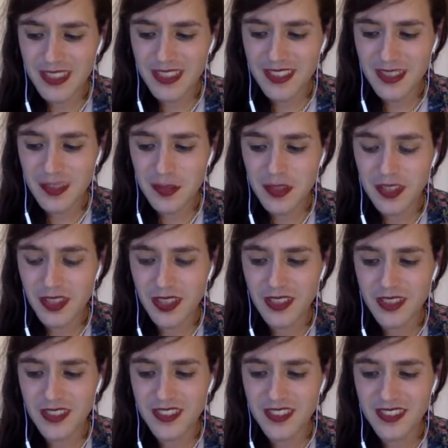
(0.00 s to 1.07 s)
some
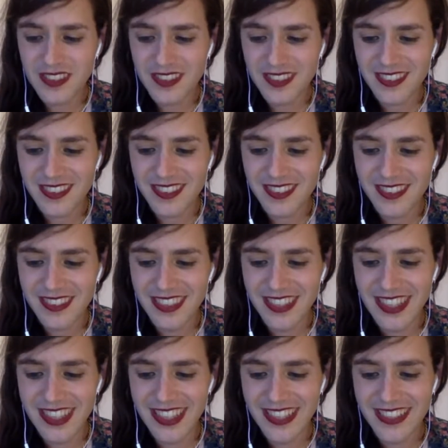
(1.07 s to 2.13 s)
adults
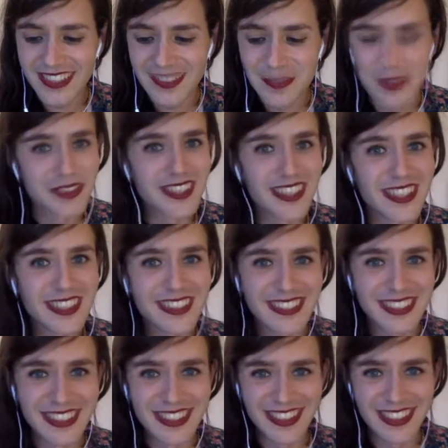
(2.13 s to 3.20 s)
at music.
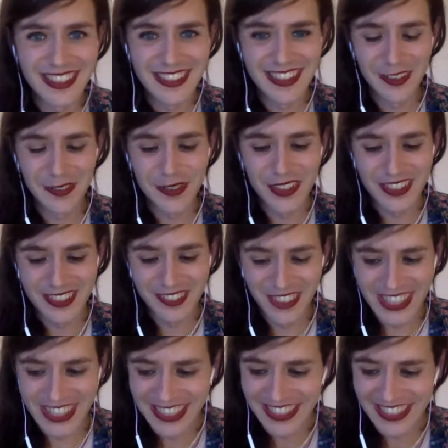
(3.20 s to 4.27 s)
That's how it felt to me.